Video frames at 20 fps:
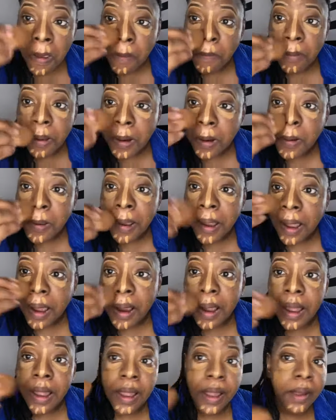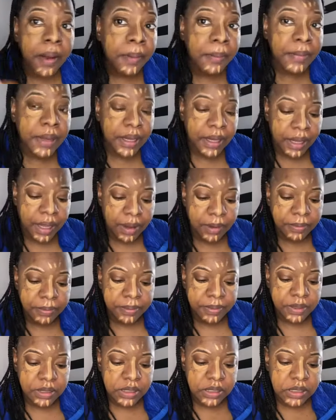But if y'all could help me out,
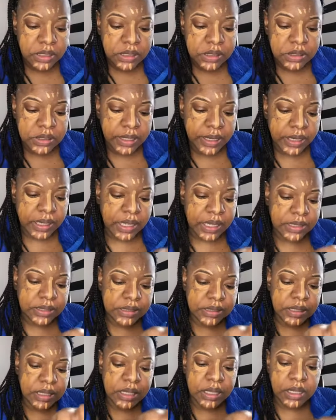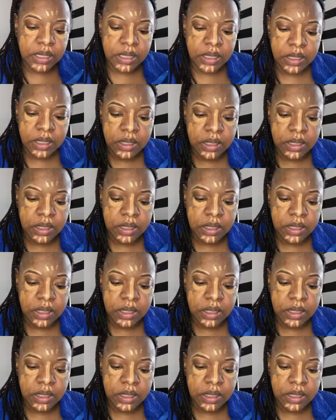please, like I said,